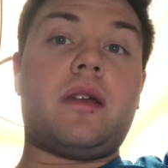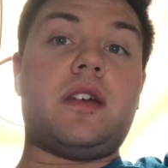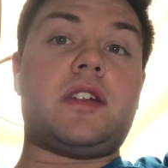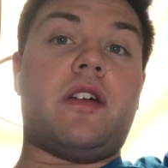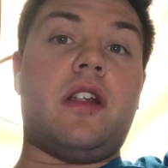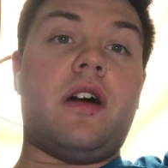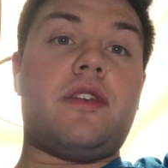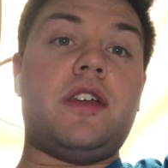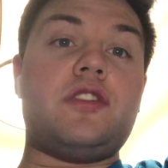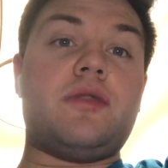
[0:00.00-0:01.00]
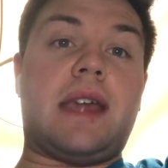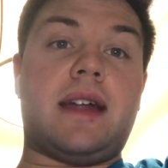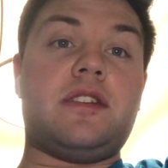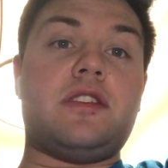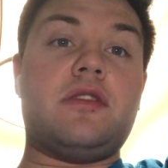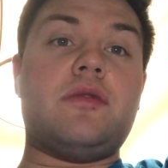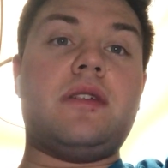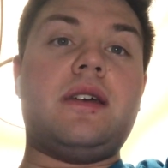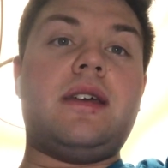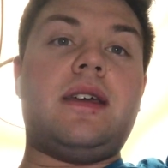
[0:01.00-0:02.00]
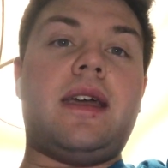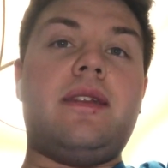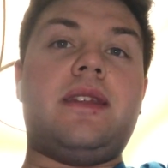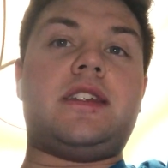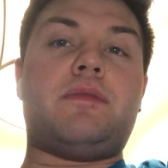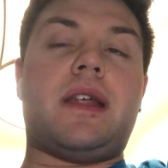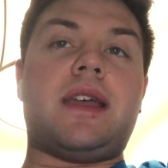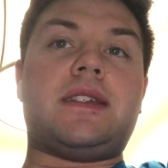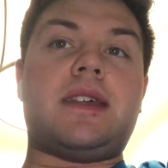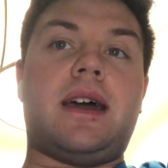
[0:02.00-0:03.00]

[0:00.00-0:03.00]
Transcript: Because there are a lot of things you can do in this place.